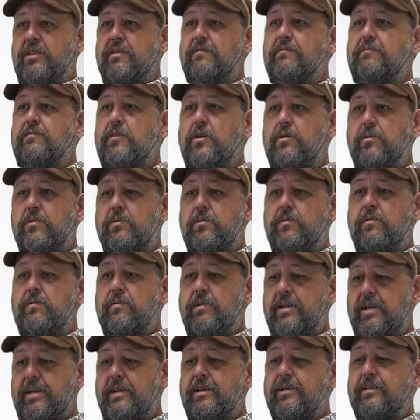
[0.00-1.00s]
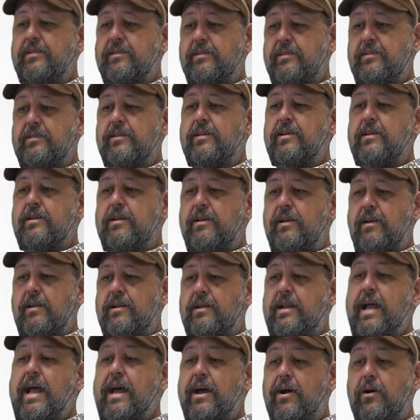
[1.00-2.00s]
what the phone is
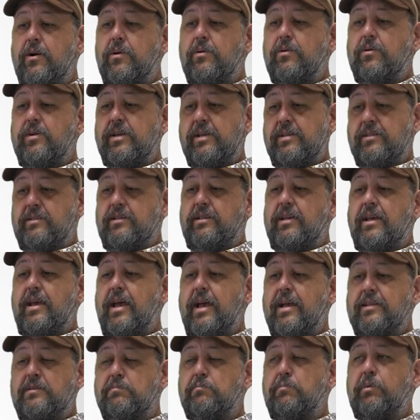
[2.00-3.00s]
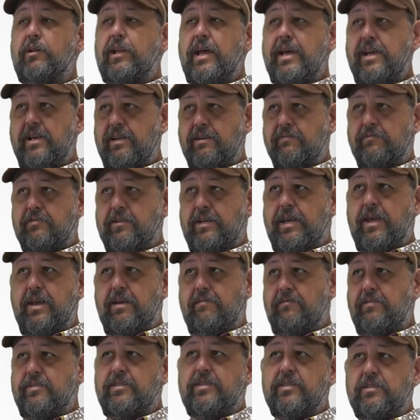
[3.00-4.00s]
now is as blank of a
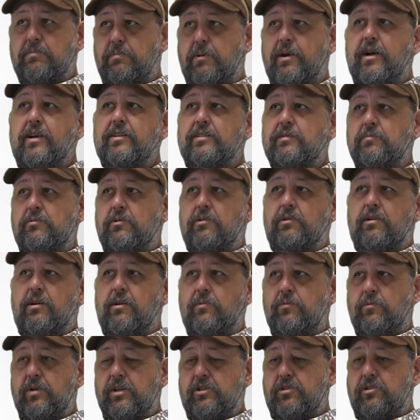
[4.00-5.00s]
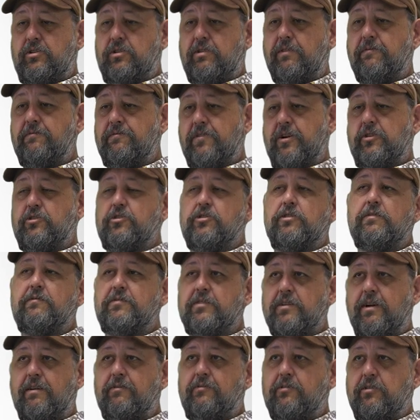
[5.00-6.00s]
canvas as possible on which the function of
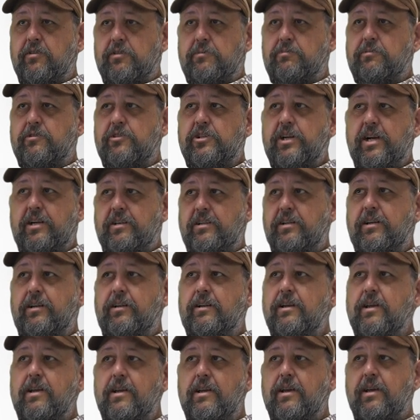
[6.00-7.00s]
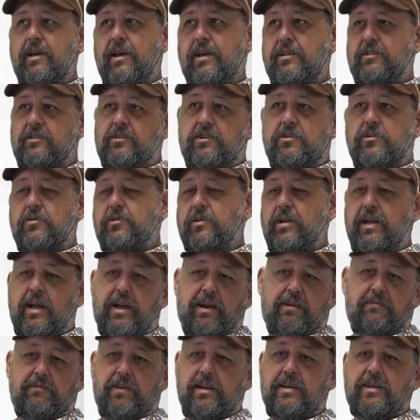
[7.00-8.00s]
software is projected. And so you can
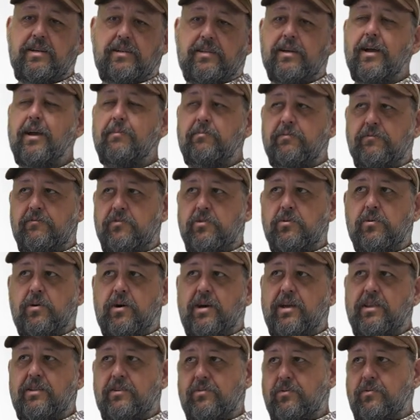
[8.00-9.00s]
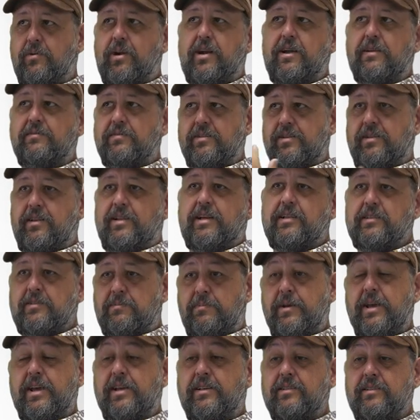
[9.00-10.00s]
have any type of U I that arrives into that
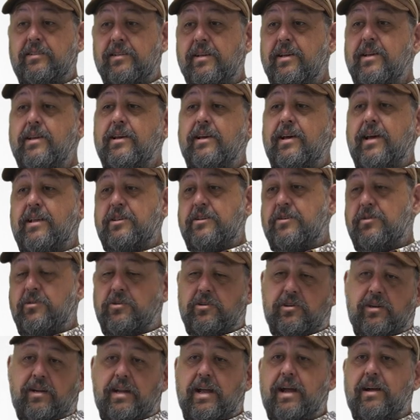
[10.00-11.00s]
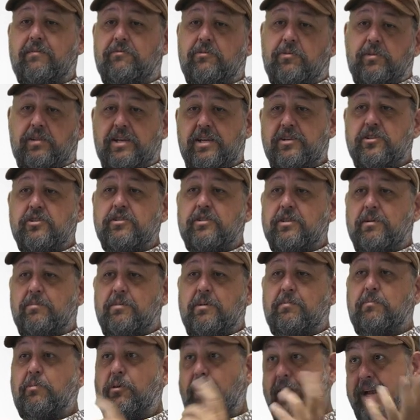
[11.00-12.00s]
space, and the user can have a relationship,
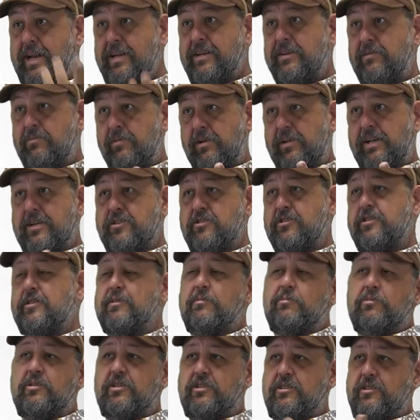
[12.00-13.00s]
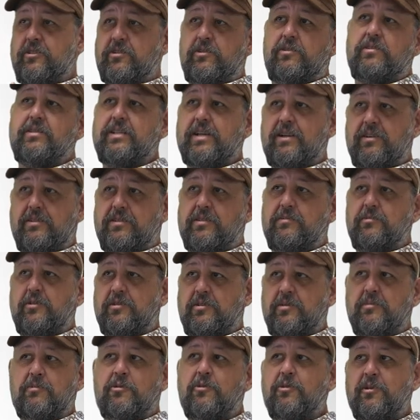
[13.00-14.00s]
a branded relationship, which it turns out is the
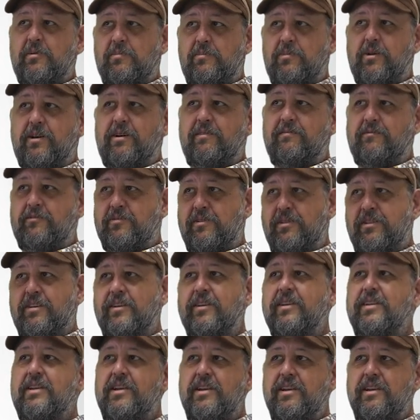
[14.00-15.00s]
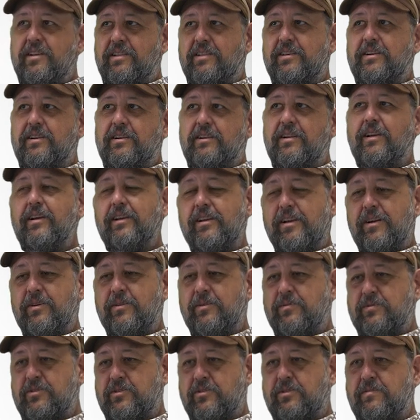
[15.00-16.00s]
most important part for the, the you
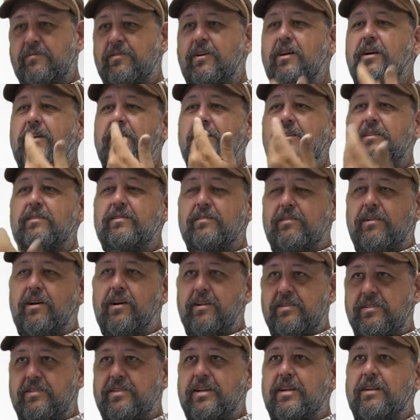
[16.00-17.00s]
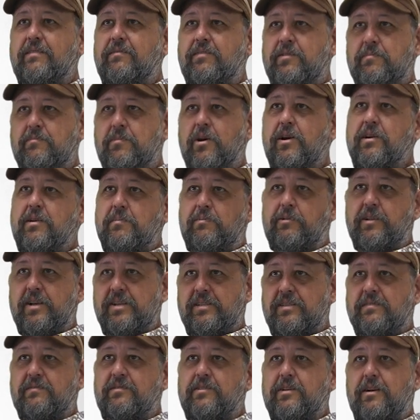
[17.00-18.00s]
know, sort of on, onset of the
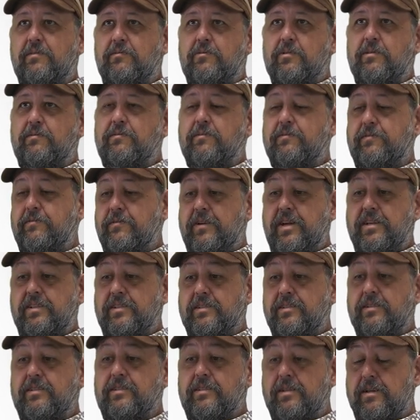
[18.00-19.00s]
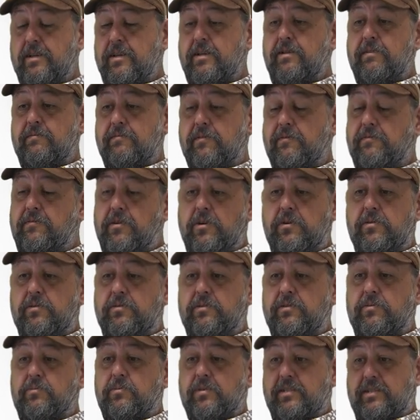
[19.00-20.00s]
marketplace of software for devices, for
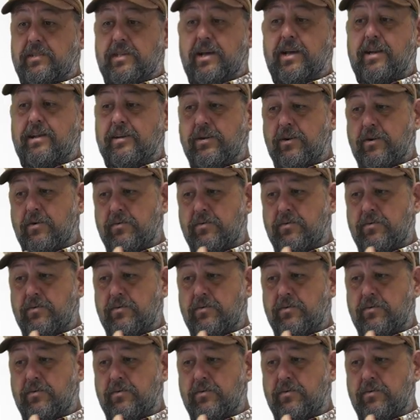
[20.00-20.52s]
phones, was that, you